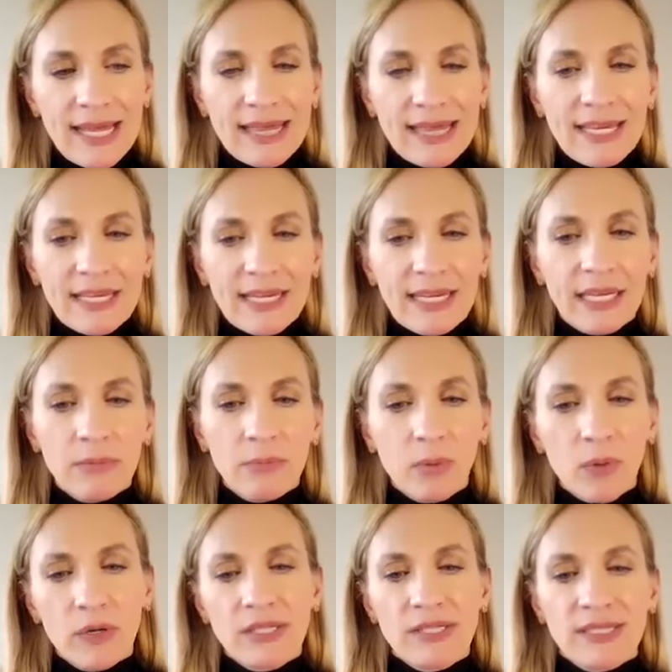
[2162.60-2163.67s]
I think, an
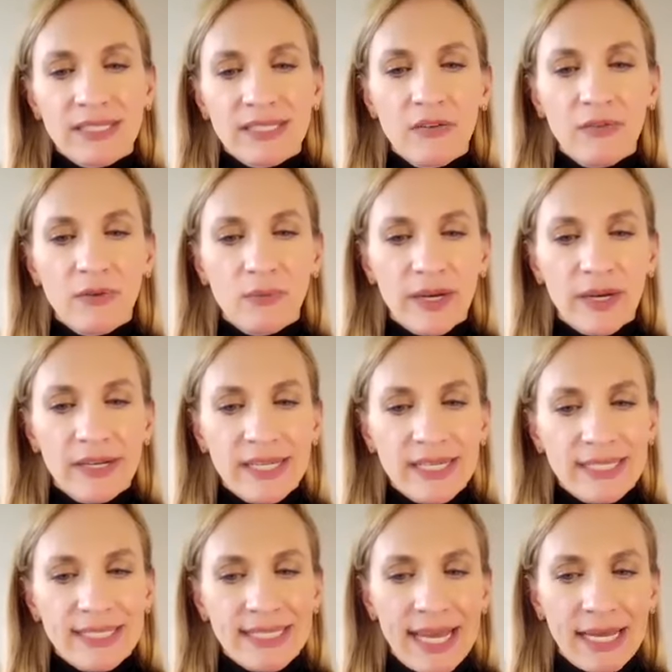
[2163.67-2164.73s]
important self
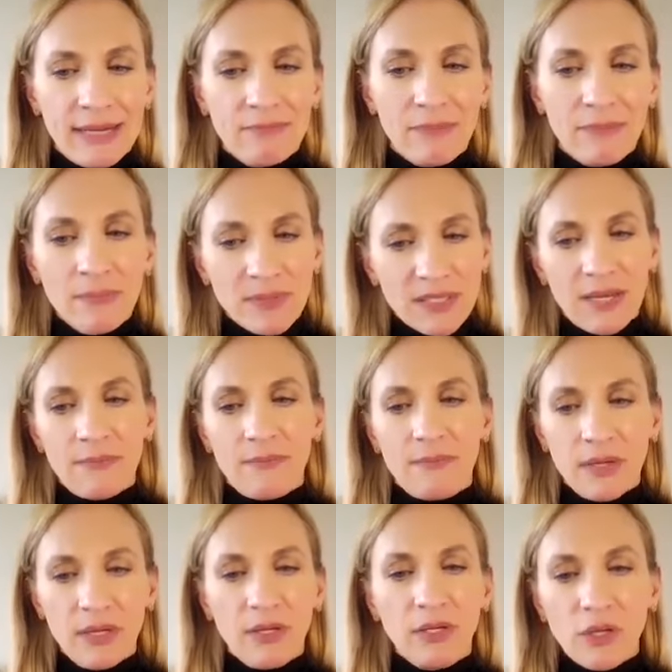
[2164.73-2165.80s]
awareness and bumps up
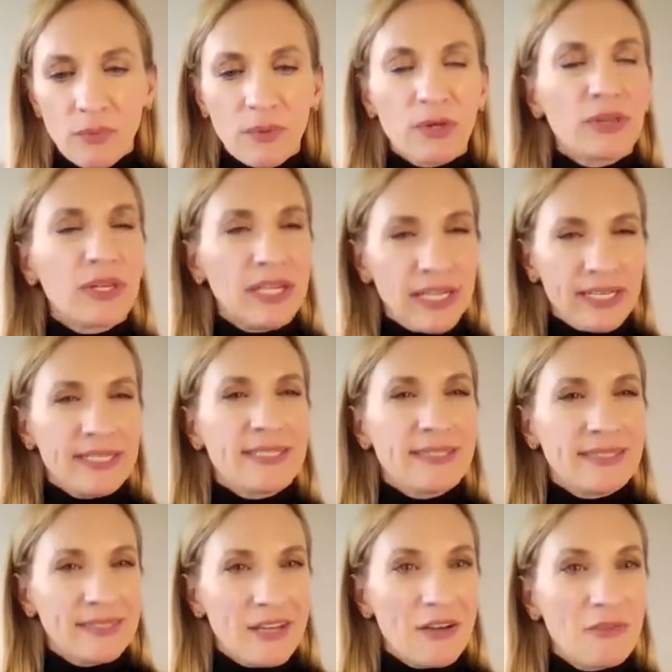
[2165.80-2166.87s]
your
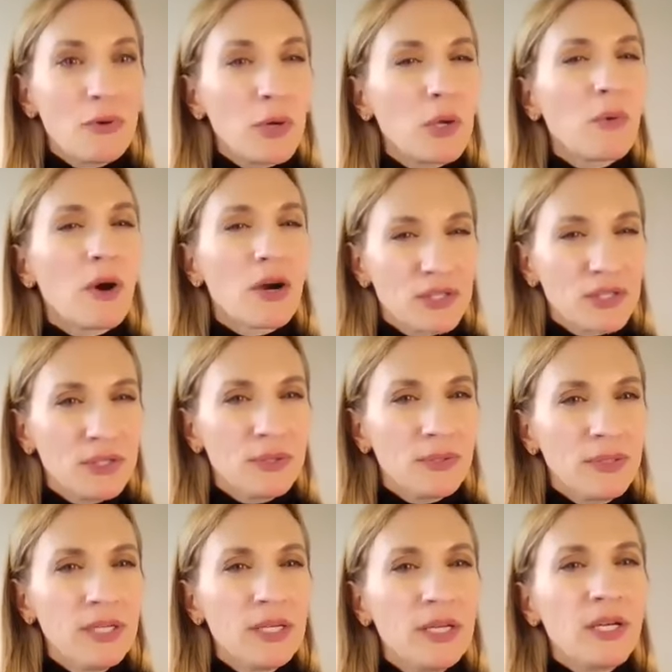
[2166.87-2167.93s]
worthiness of who you are
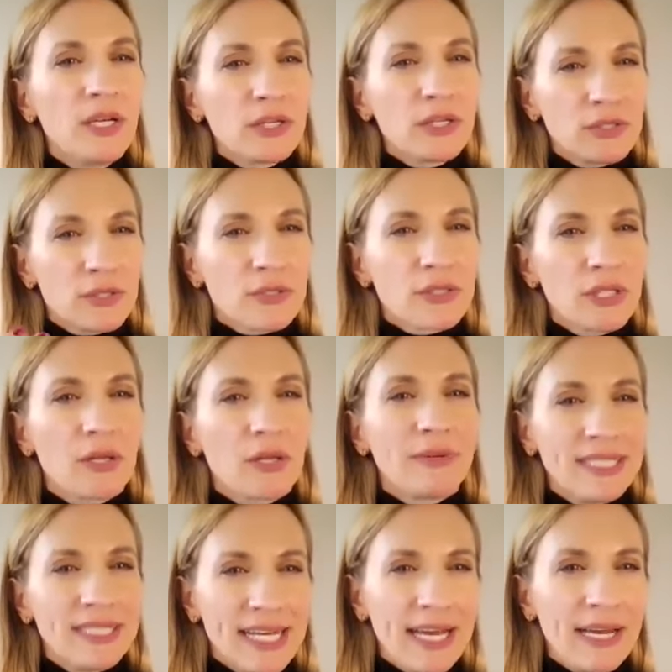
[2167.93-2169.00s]
too, because you're
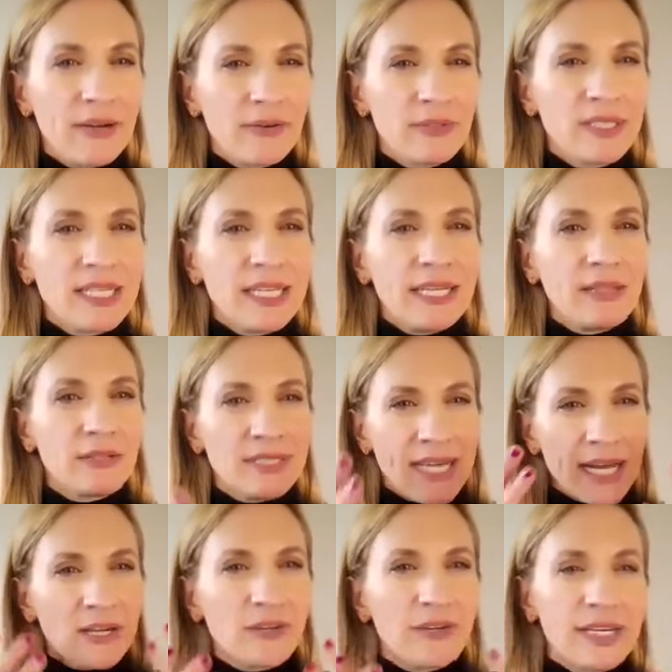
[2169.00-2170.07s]
slowing down to either
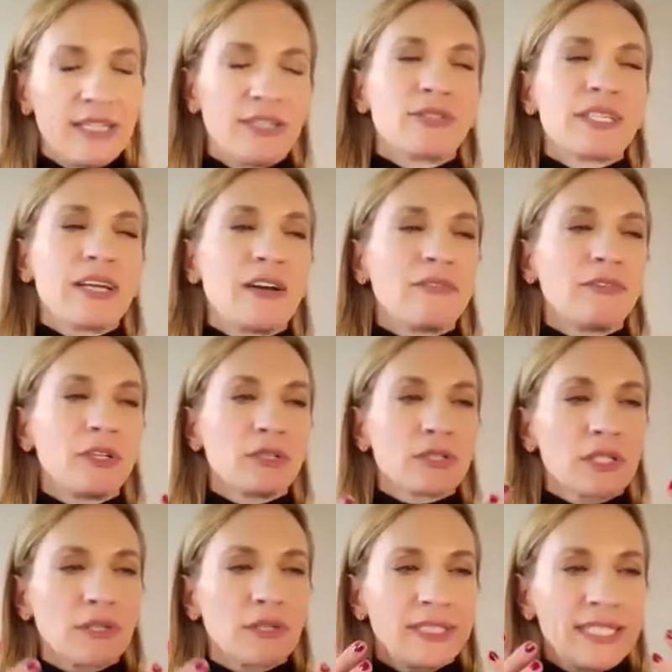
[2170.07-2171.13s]
decorate yourself, or you're
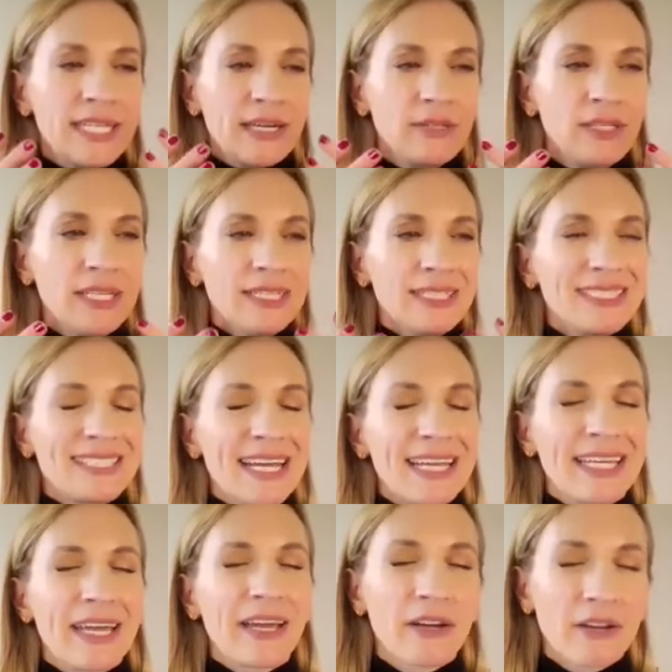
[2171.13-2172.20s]
slowing down to
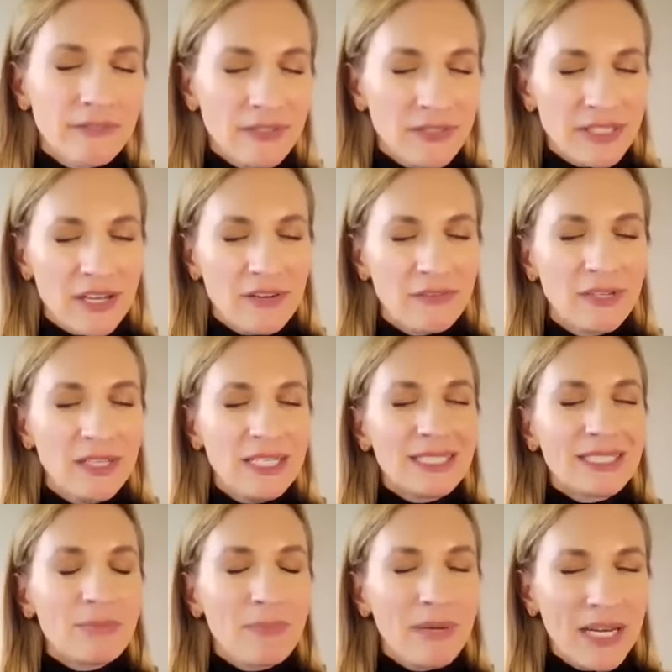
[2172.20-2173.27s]
take care of yourself,
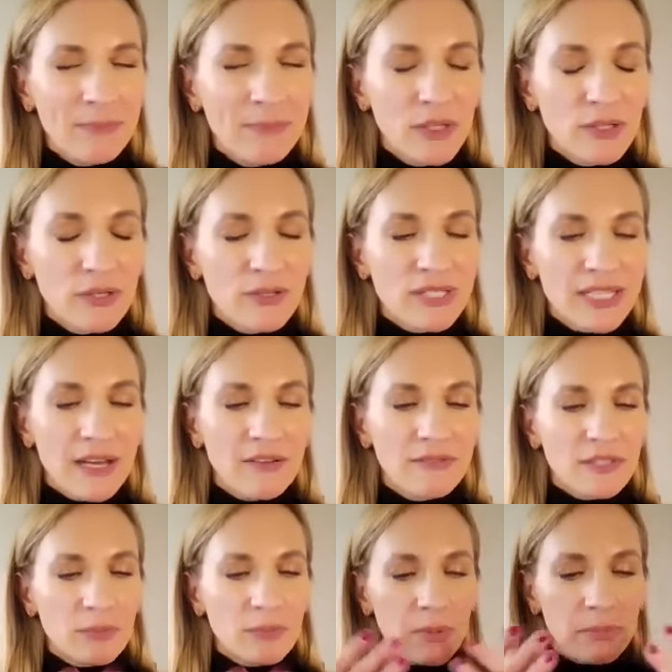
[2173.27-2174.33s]
to pamper
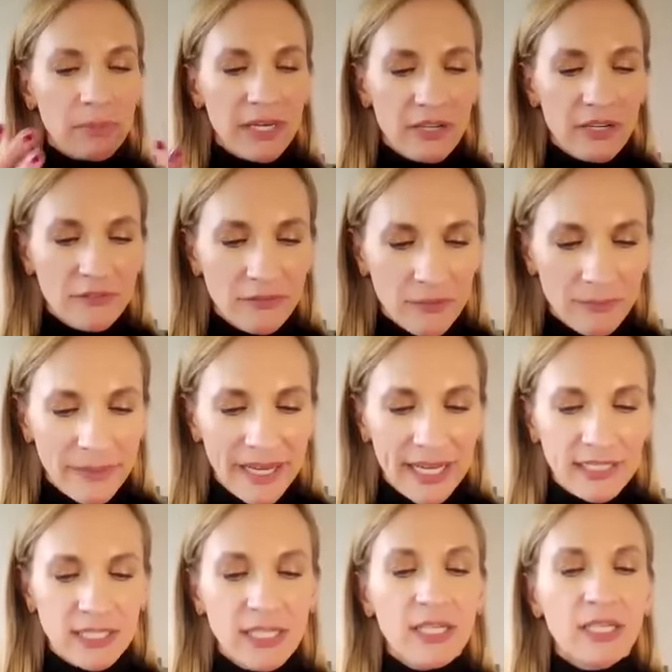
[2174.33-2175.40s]
yourself, to prepare for
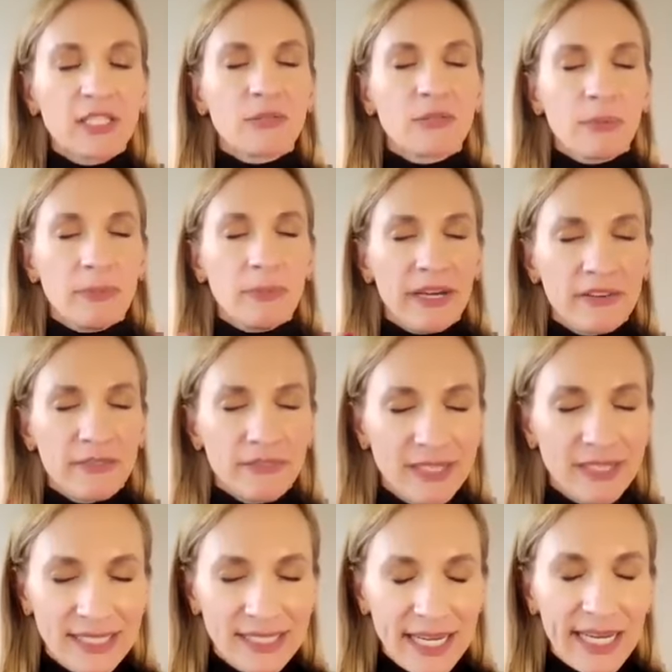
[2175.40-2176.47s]
bed, to prepare for
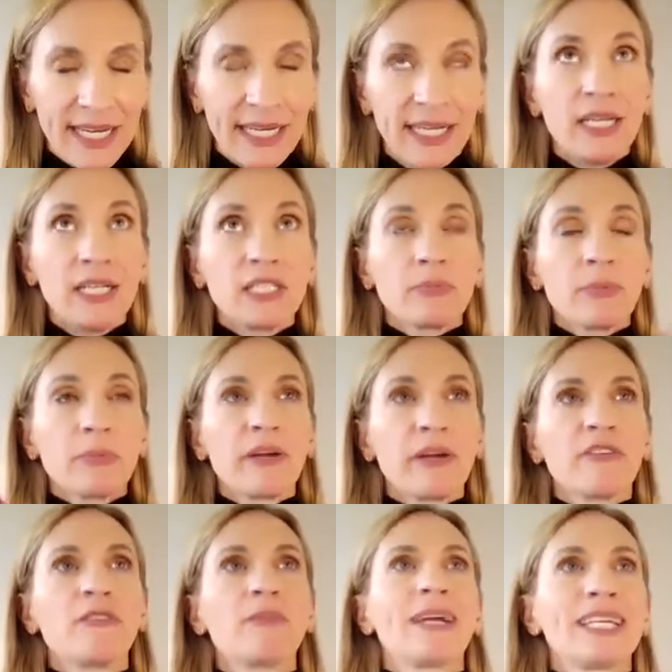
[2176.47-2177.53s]
the day, to
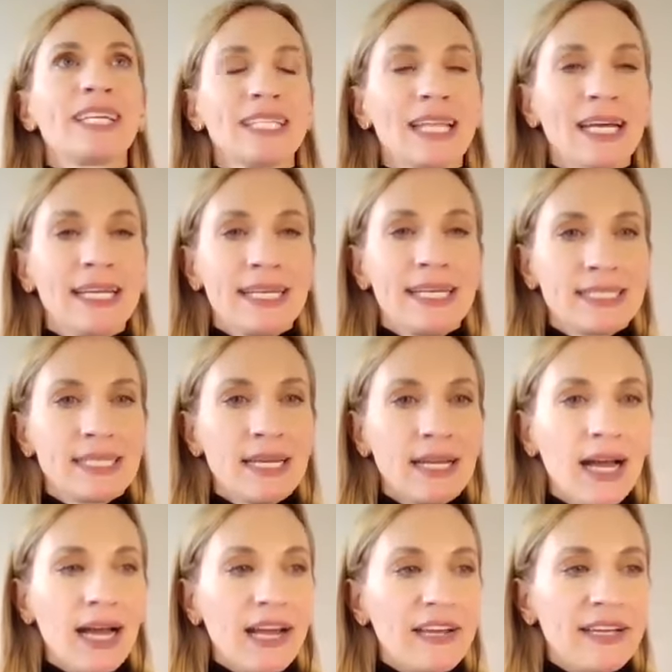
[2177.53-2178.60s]
prepare for my clients.
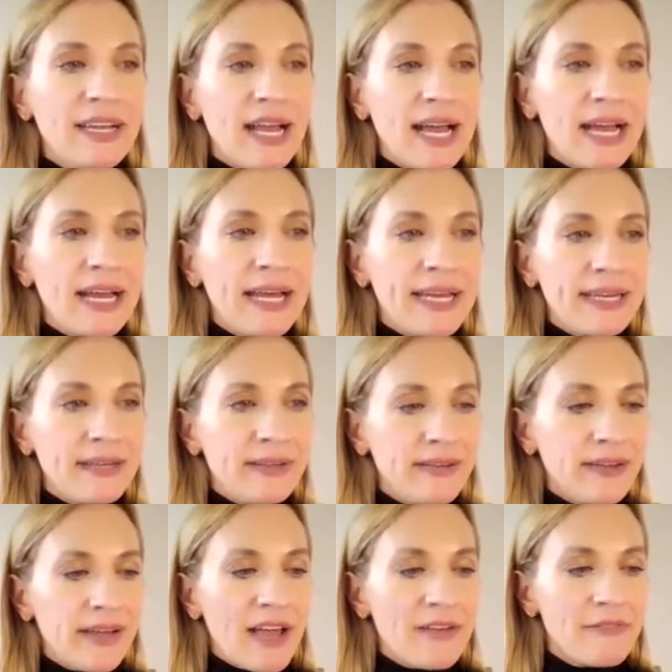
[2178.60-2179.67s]
I I
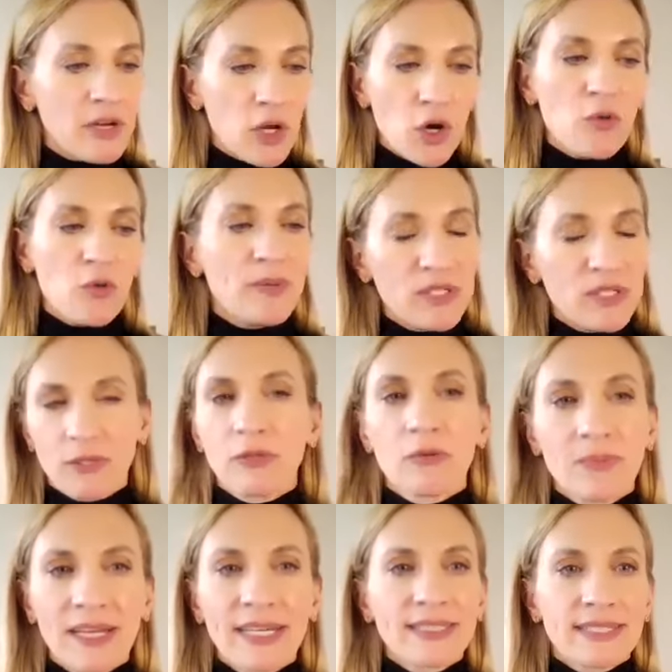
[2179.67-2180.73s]
have an open solar
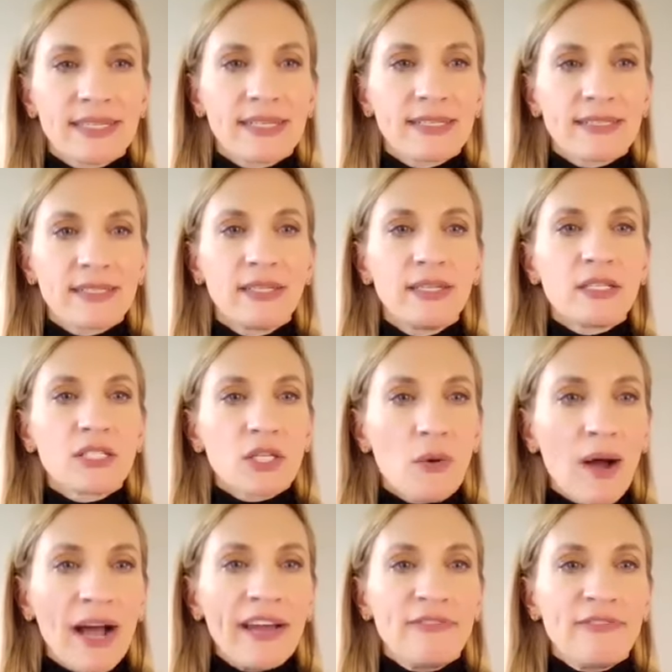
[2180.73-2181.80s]
plexus,
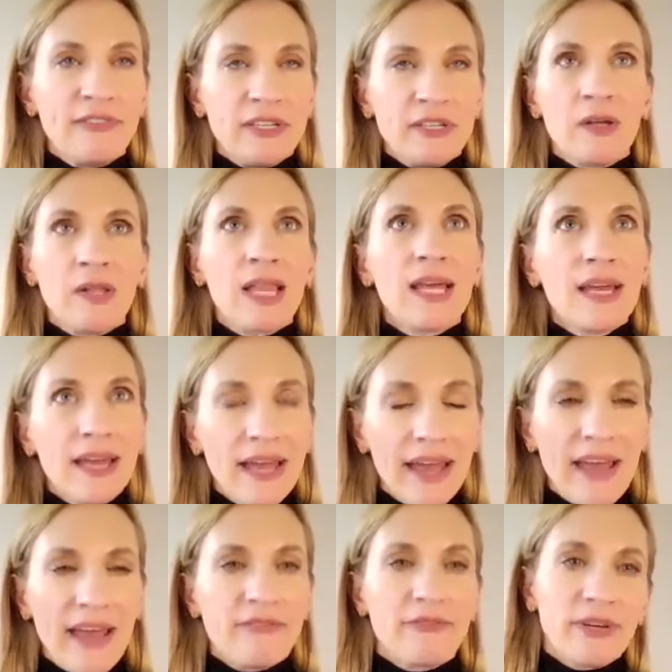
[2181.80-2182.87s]
so I feel
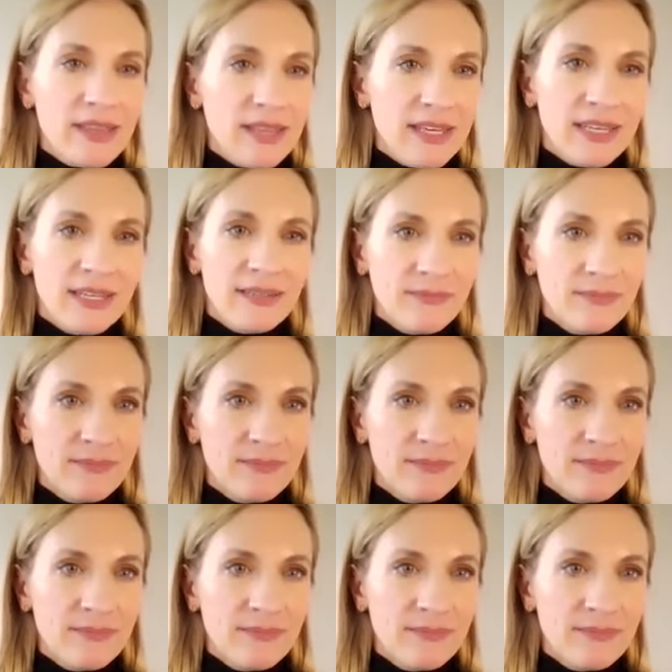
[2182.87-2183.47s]
everything.